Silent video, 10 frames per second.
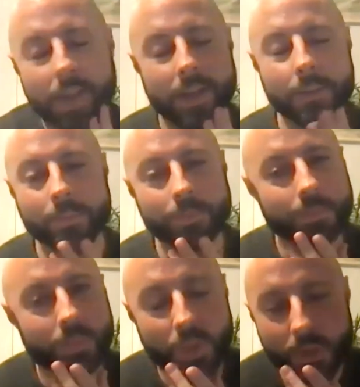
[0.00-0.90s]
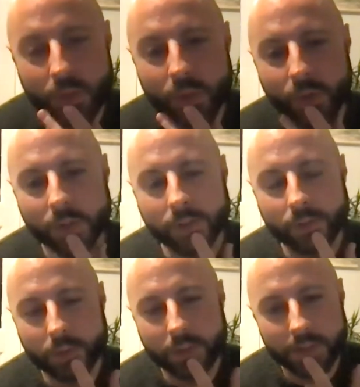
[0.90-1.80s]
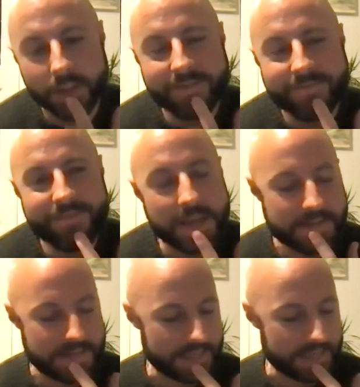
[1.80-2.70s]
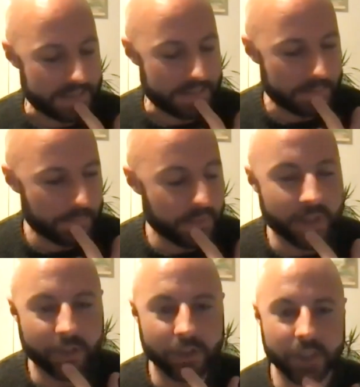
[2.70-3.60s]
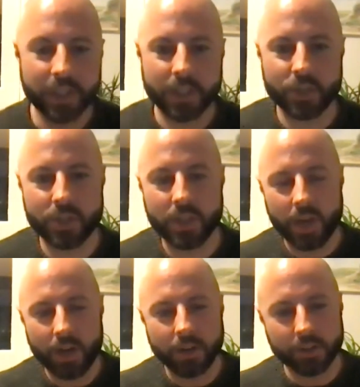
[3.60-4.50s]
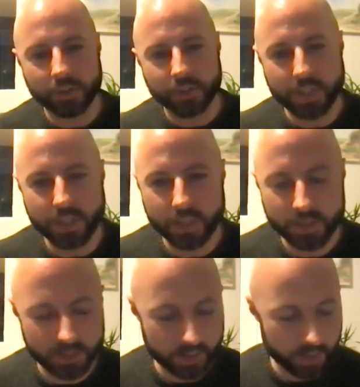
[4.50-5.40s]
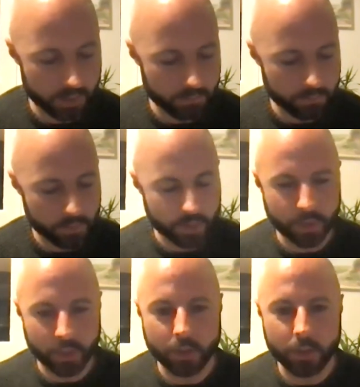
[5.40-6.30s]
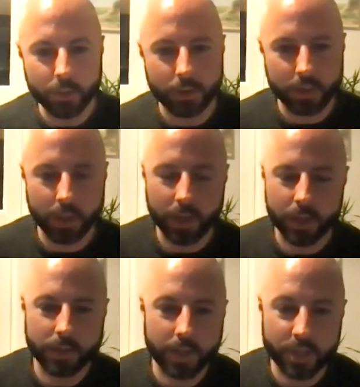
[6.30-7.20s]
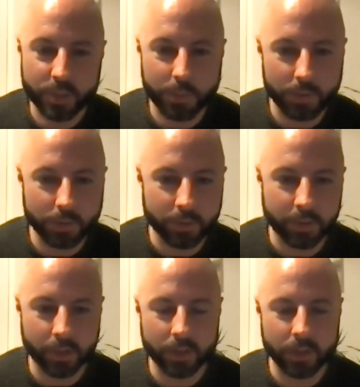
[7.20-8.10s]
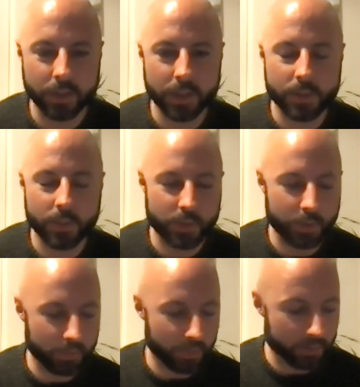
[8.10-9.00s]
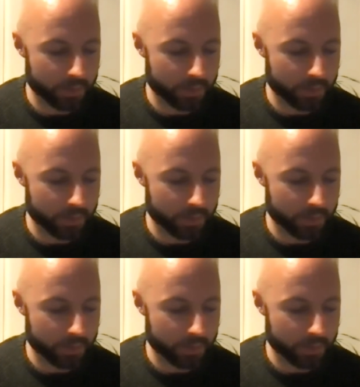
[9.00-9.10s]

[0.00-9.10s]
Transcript: Um, you know orintnta uh, a gwine an sinna haing chun cuioine um, an loch a, ha a hashbond doing, and I think that's what you've done.